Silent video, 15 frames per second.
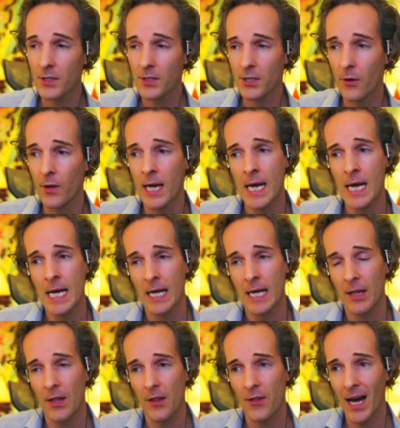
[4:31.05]
So
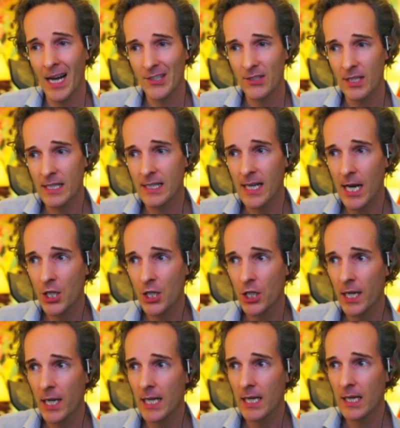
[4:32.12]
that's
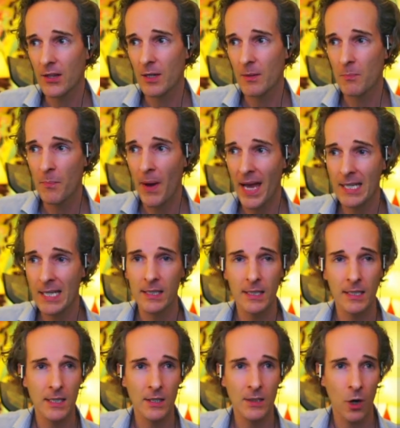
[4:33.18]
essentially the
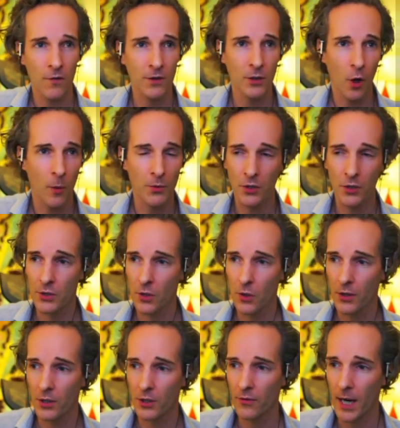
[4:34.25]
basis of an options
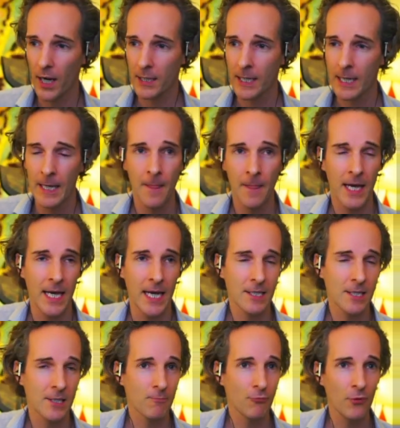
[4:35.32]
contract.
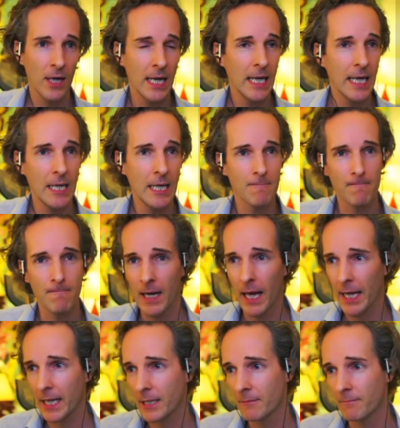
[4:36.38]
It's really like